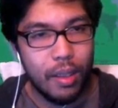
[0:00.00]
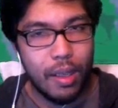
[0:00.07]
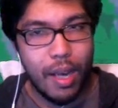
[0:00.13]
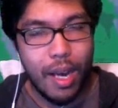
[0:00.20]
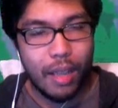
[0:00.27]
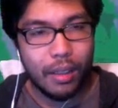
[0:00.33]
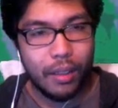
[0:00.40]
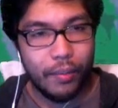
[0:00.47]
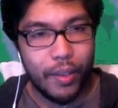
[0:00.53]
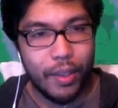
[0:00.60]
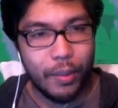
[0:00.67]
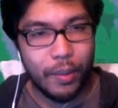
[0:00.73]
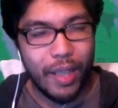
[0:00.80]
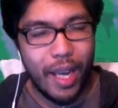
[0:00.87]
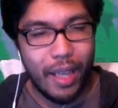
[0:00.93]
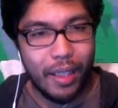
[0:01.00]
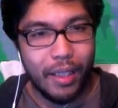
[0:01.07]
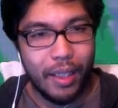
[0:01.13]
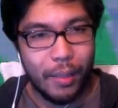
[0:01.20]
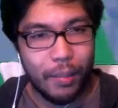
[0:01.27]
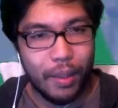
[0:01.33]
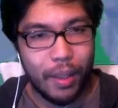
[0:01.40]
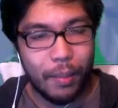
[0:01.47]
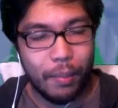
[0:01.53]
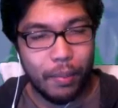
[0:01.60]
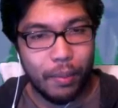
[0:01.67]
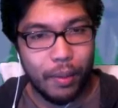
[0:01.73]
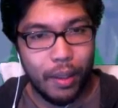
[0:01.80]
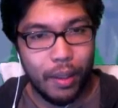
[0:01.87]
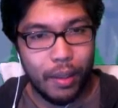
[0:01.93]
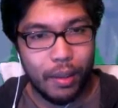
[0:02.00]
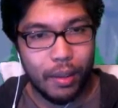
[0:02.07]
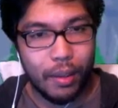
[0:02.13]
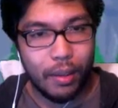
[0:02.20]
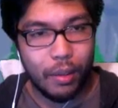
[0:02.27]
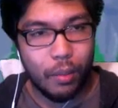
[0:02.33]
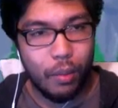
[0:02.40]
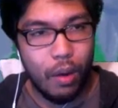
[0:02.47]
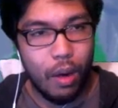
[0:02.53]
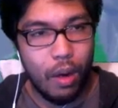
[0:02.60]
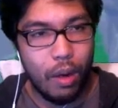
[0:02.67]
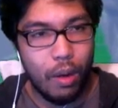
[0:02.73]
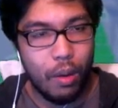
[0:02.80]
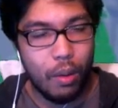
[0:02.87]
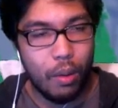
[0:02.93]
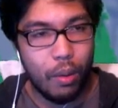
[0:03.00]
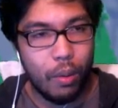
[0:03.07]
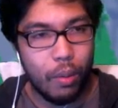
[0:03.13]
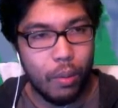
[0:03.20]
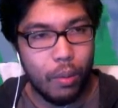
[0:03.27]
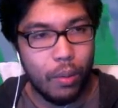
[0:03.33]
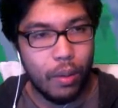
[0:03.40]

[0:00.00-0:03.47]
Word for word: Activates when anything but a player. Whoa!